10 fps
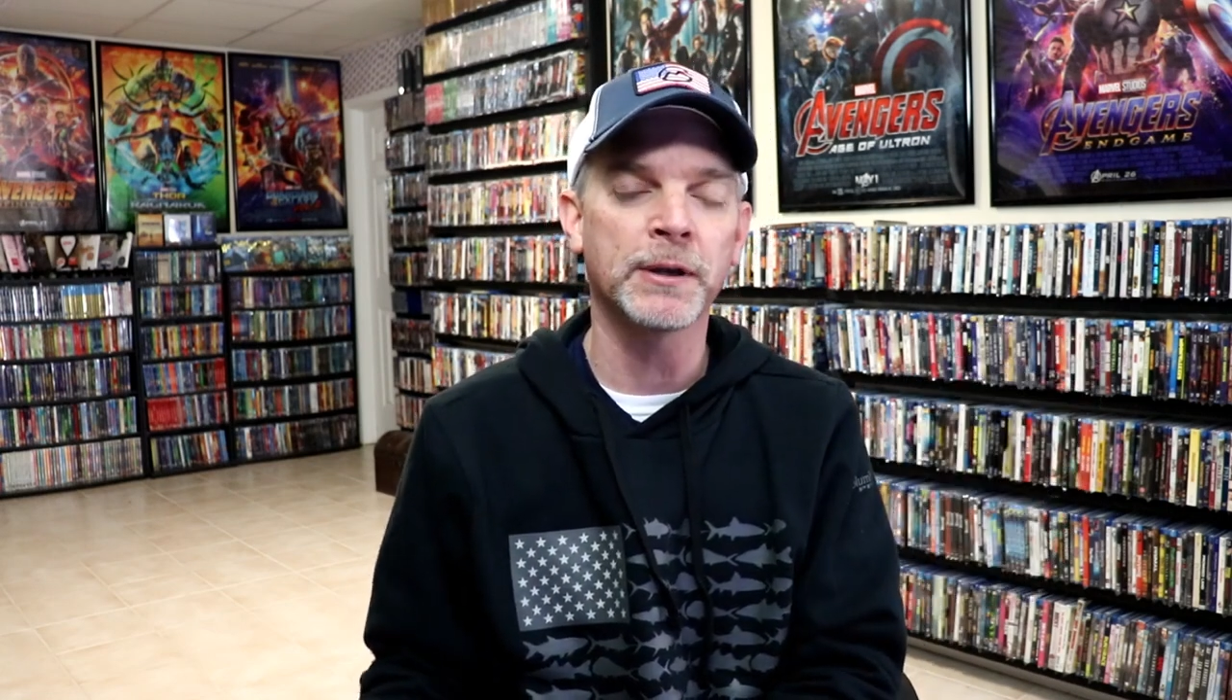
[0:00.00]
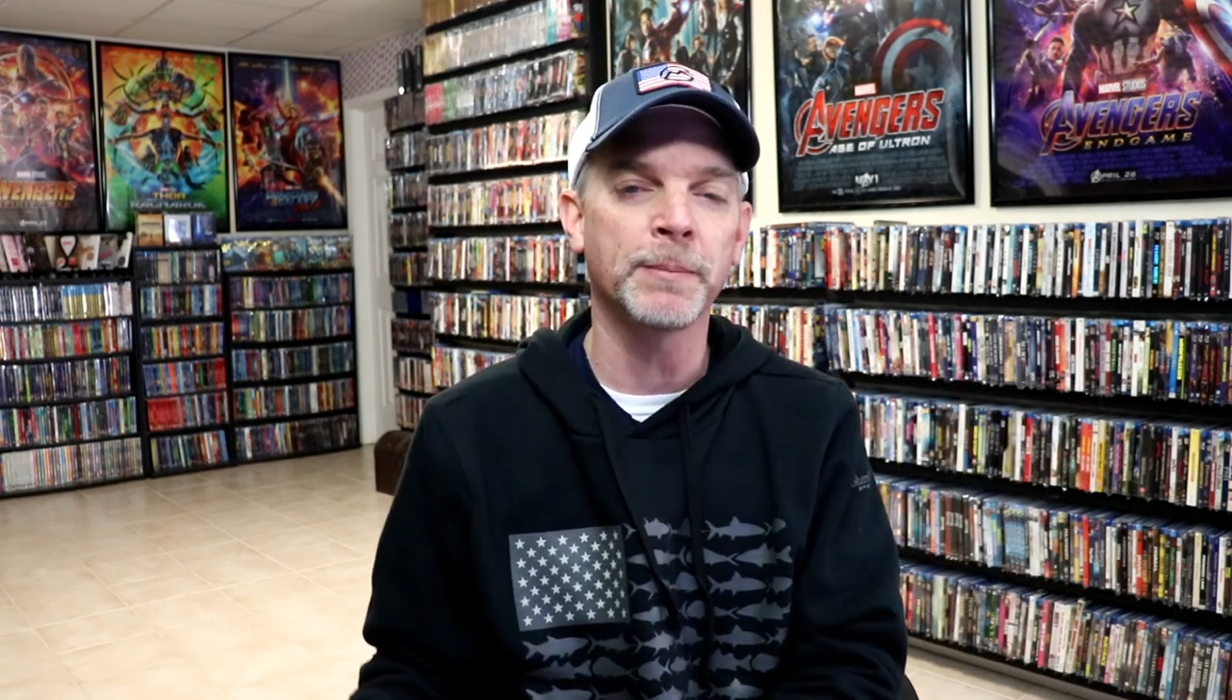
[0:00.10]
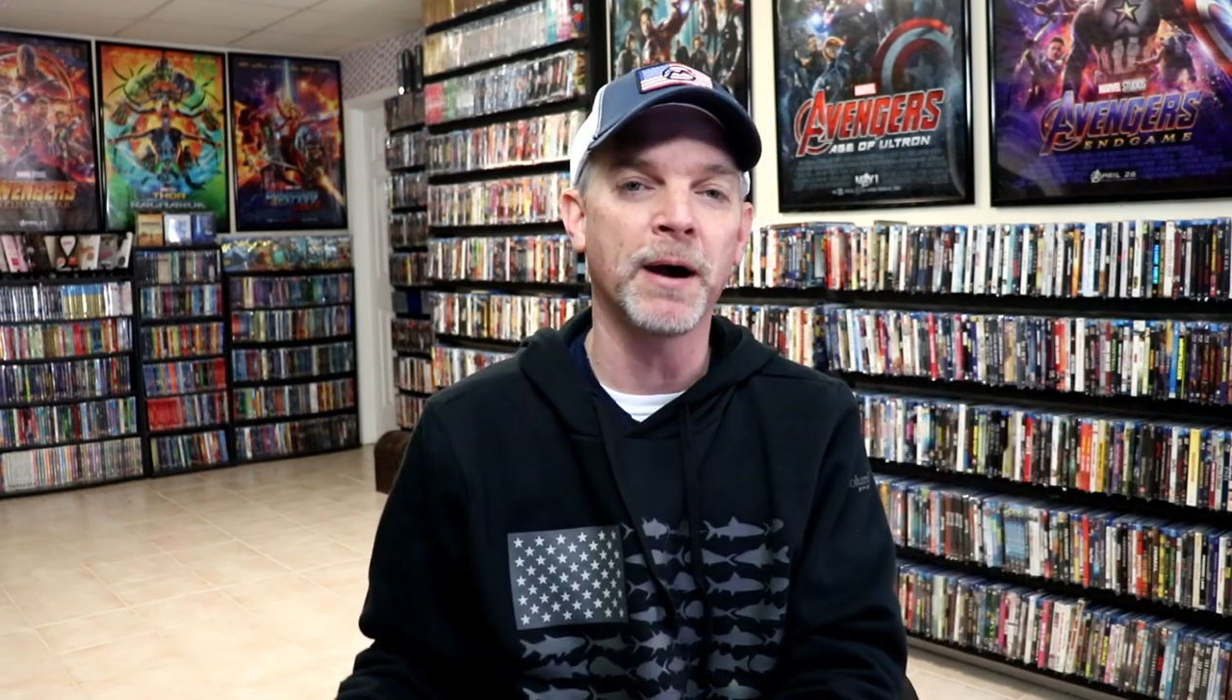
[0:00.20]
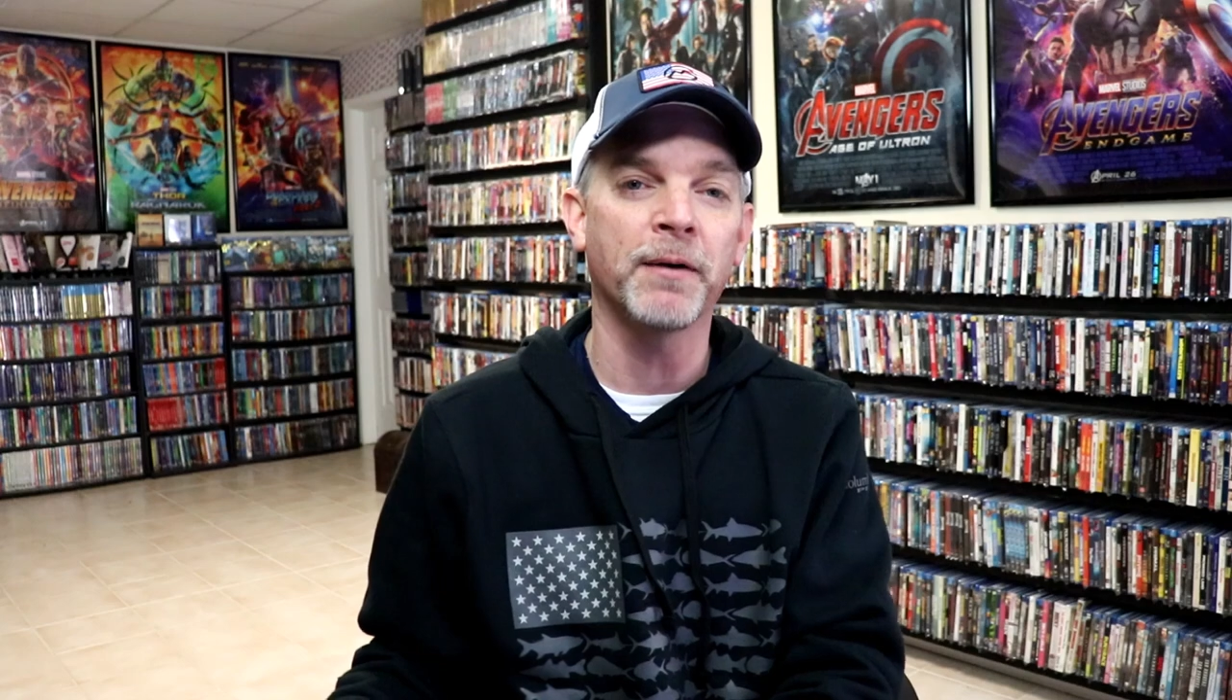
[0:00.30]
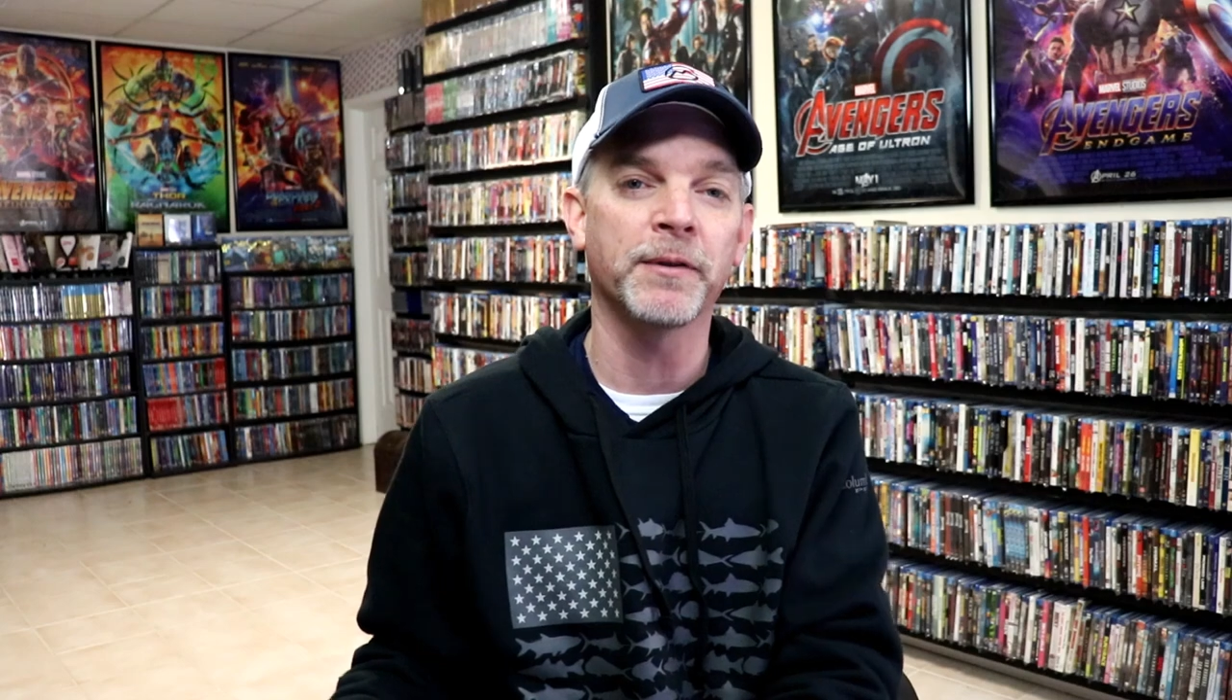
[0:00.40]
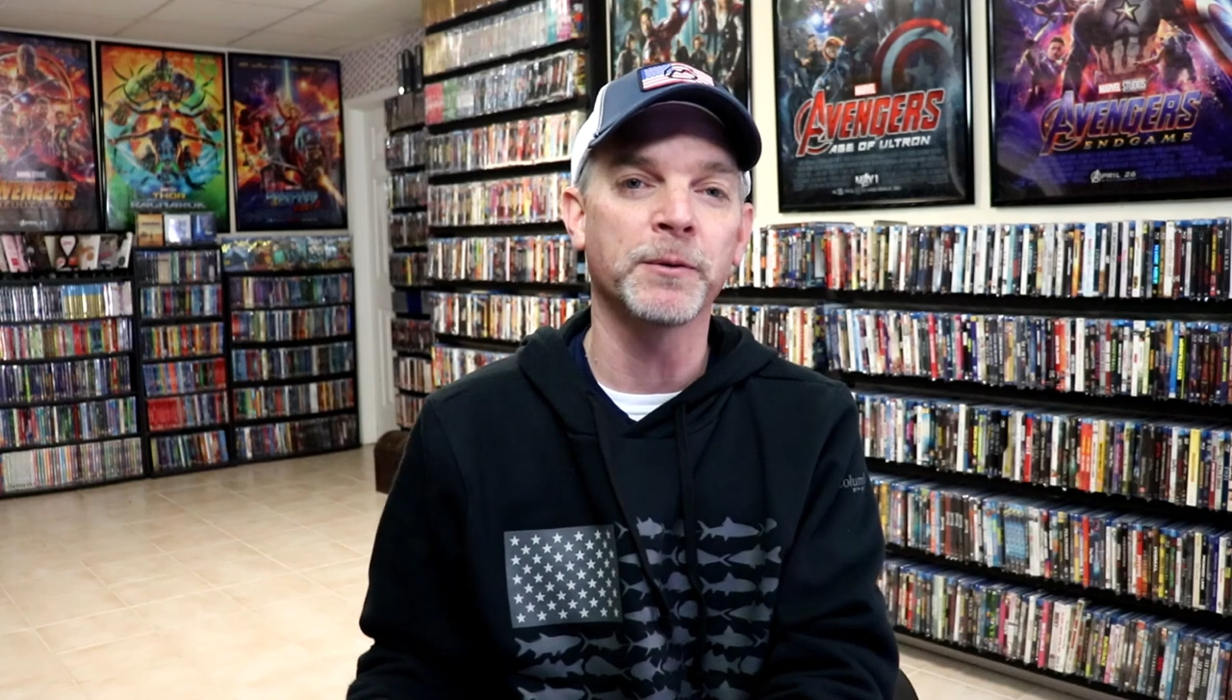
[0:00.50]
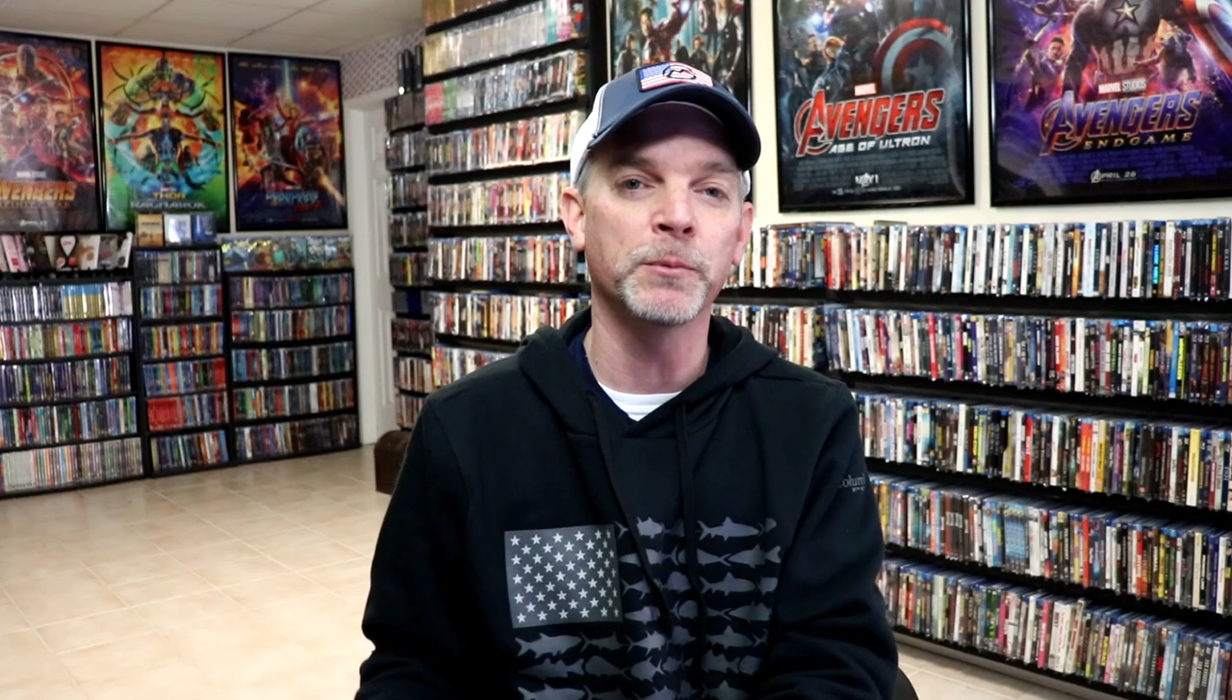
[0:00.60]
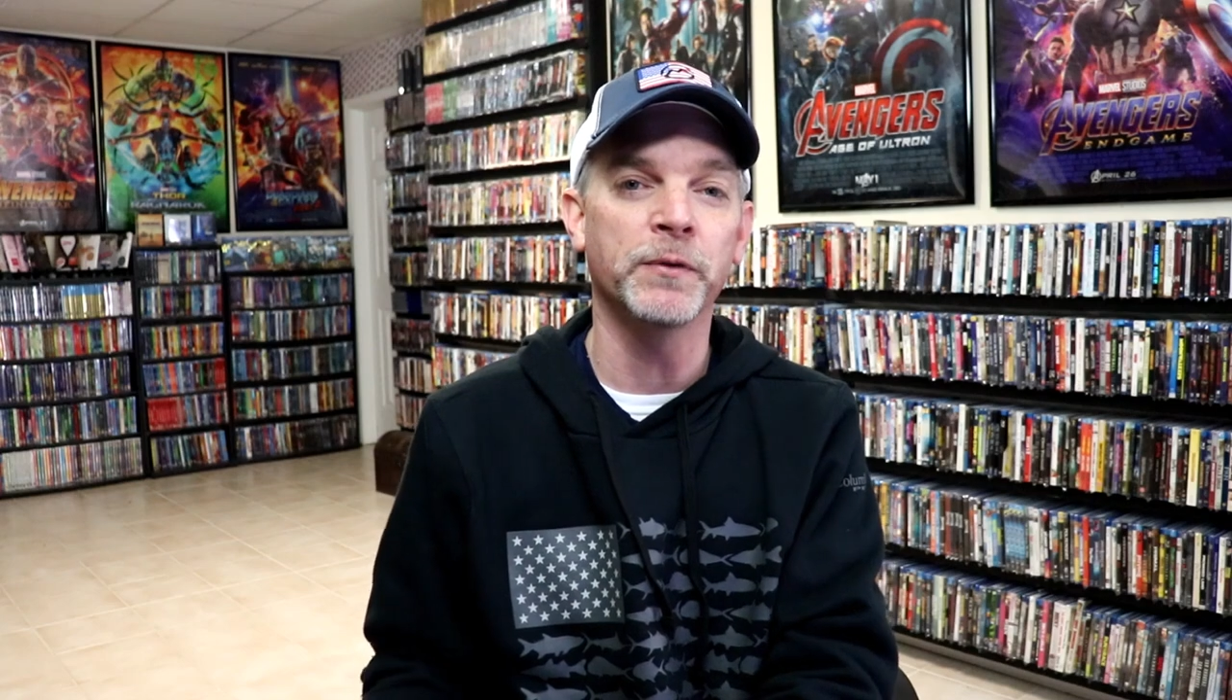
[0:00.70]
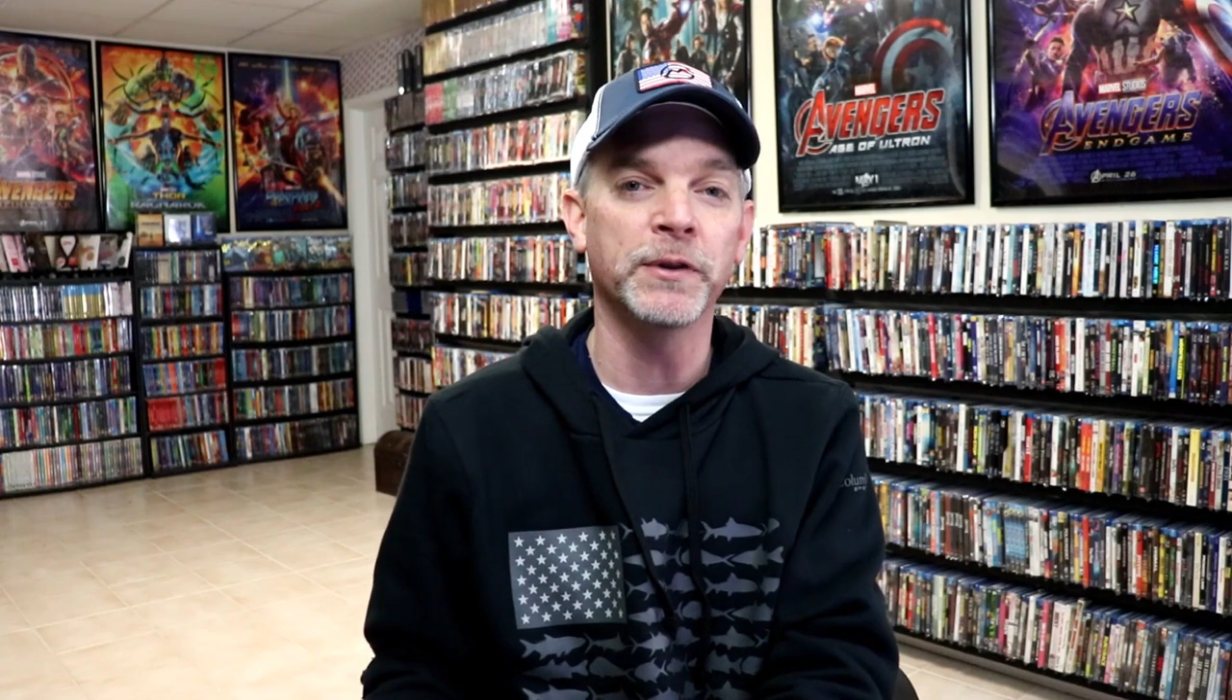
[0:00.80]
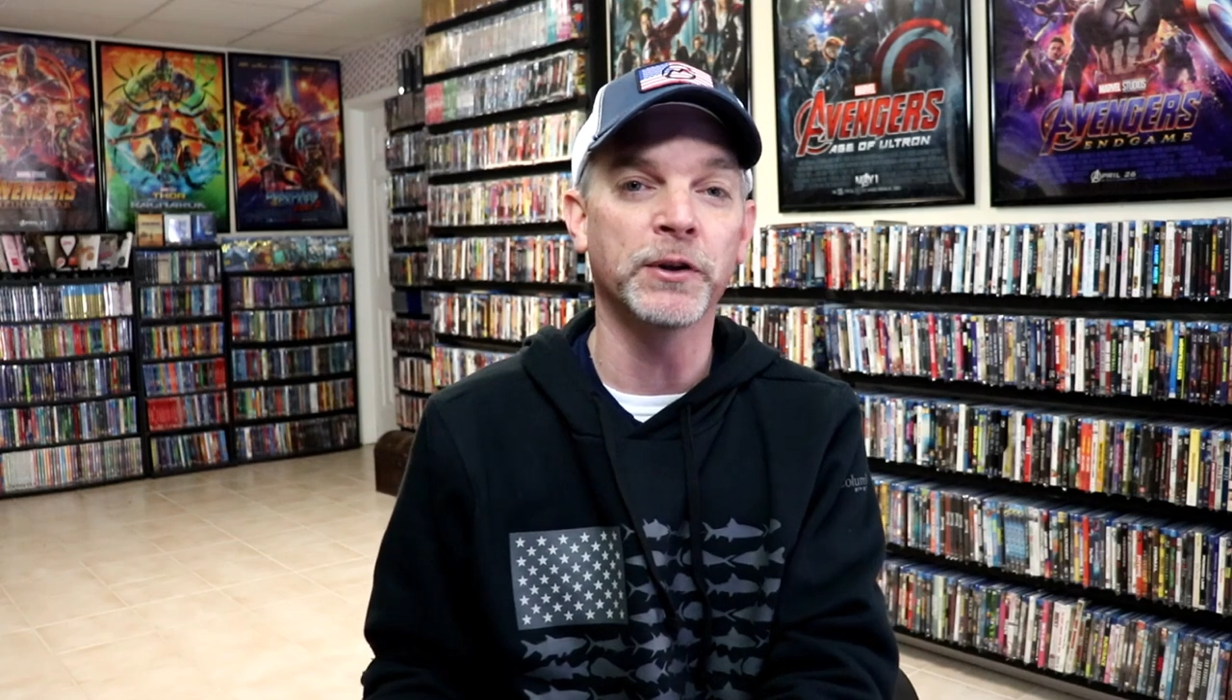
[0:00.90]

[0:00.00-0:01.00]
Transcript: about the movie